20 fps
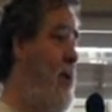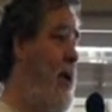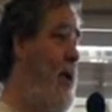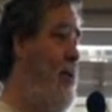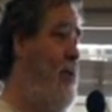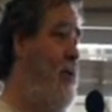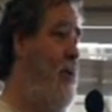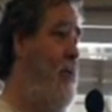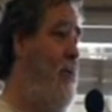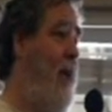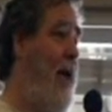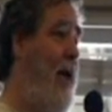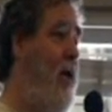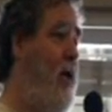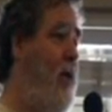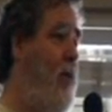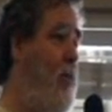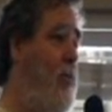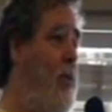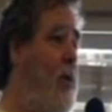engine
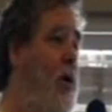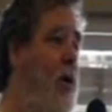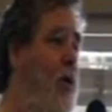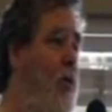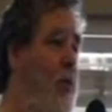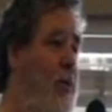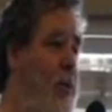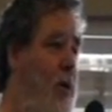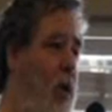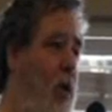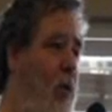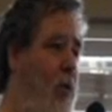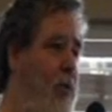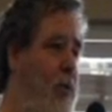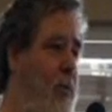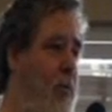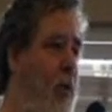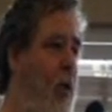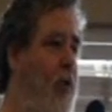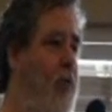vacuum, which
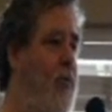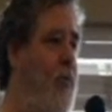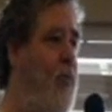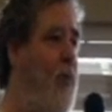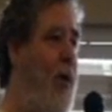lowers the partial